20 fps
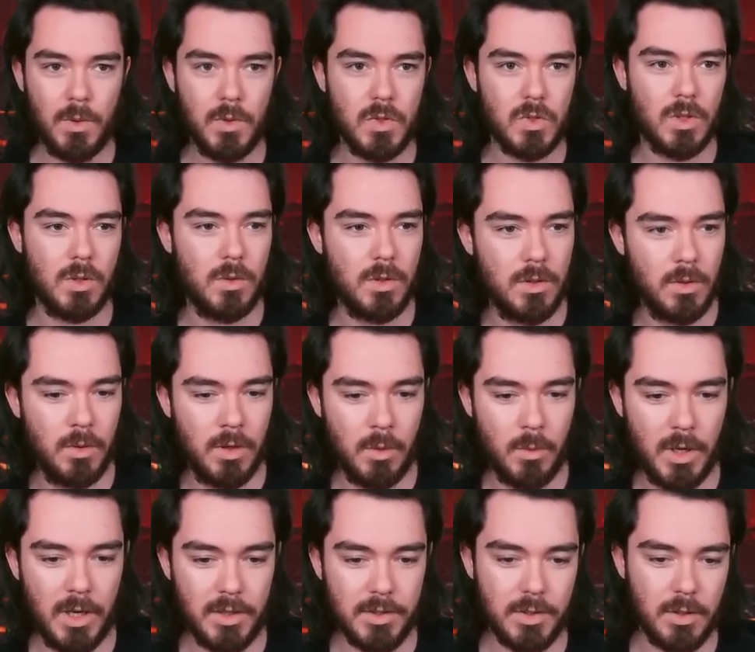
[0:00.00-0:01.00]
So going
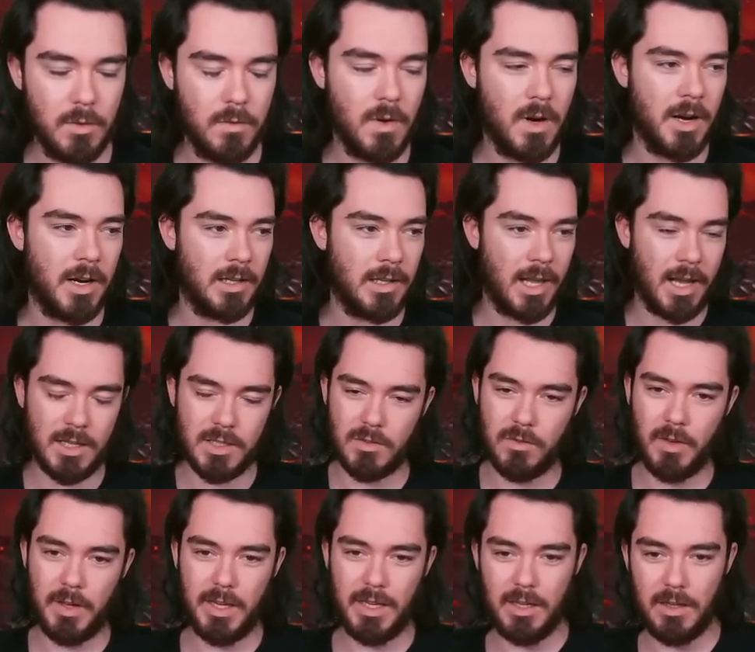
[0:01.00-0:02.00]
well so far. Last
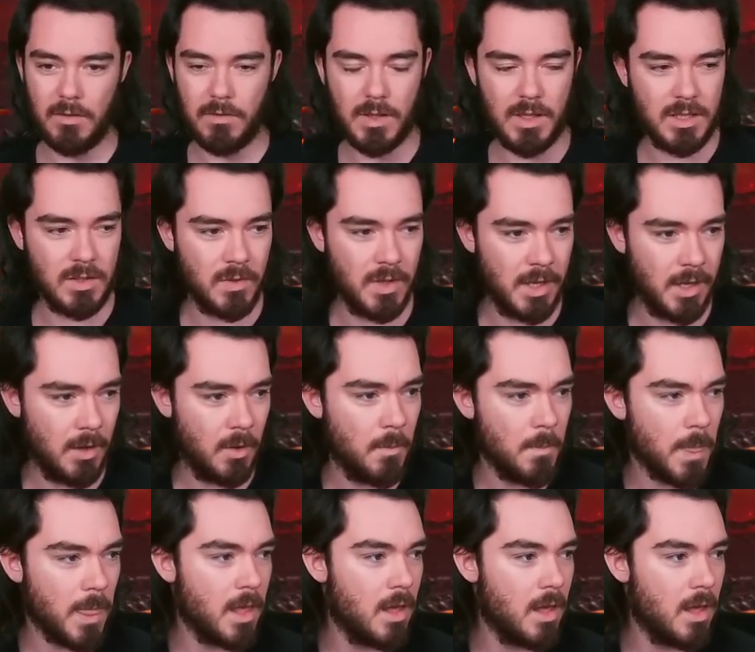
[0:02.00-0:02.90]
fight here for this video.